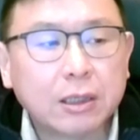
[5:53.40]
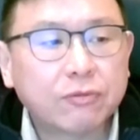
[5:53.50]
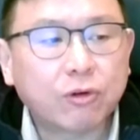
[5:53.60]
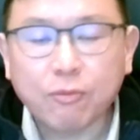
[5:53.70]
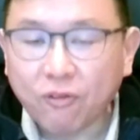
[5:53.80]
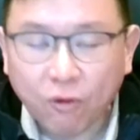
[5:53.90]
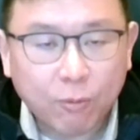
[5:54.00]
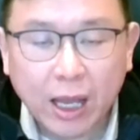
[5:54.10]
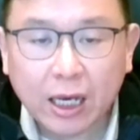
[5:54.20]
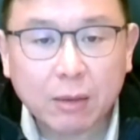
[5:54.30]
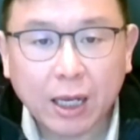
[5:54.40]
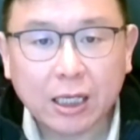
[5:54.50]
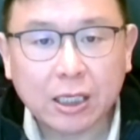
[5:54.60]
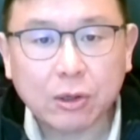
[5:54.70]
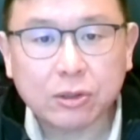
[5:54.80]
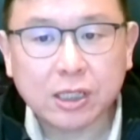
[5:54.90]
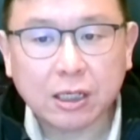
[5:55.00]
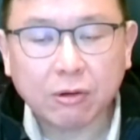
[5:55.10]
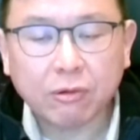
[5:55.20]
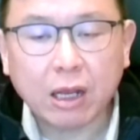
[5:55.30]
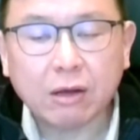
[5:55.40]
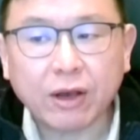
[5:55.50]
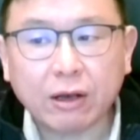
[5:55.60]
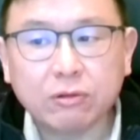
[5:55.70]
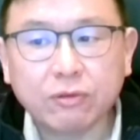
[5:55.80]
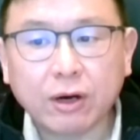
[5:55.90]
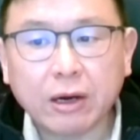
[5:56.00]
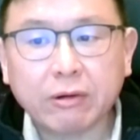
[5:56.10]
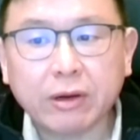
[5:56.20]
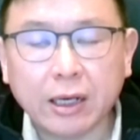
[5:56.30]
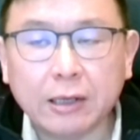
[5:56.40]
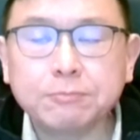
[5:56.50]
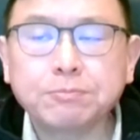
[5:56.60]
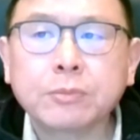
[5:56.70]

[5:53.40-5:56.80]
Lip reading: for many, many years in the Greater Vancouver area.